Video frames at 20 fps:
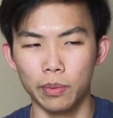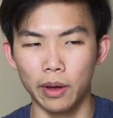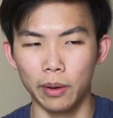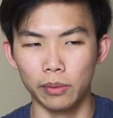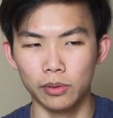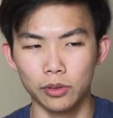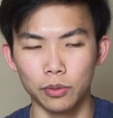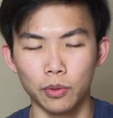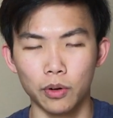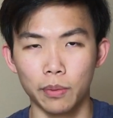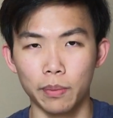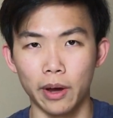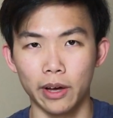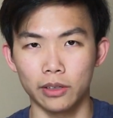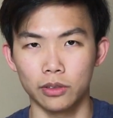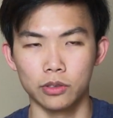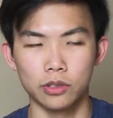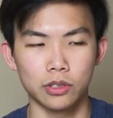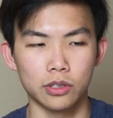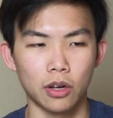wouldn't be able to
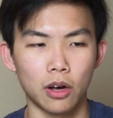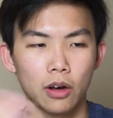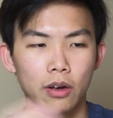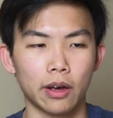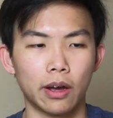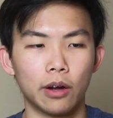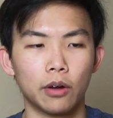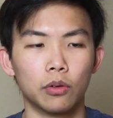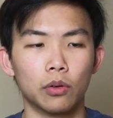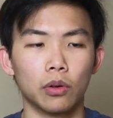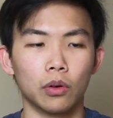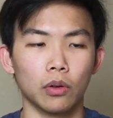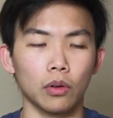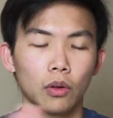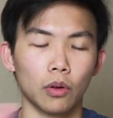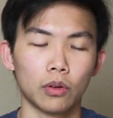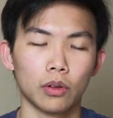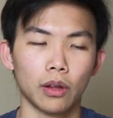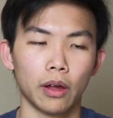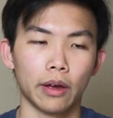put it back to stock and it
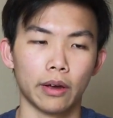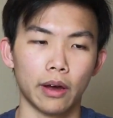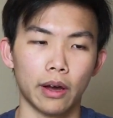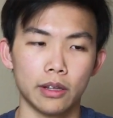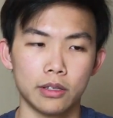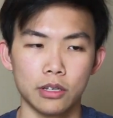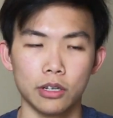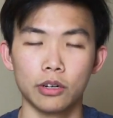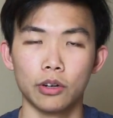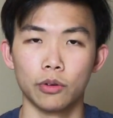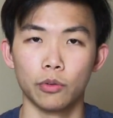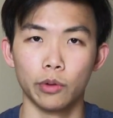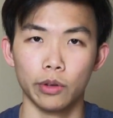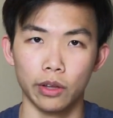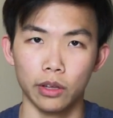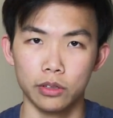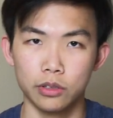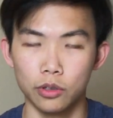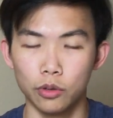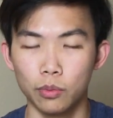would look like I
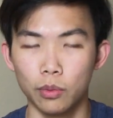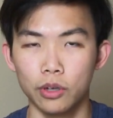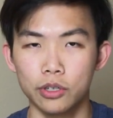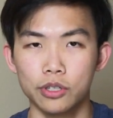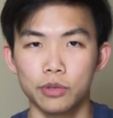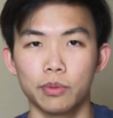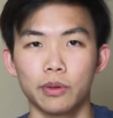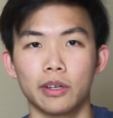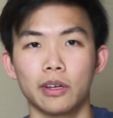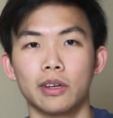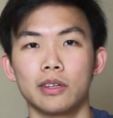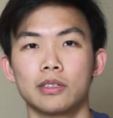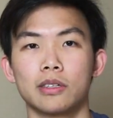tinkered with it too much,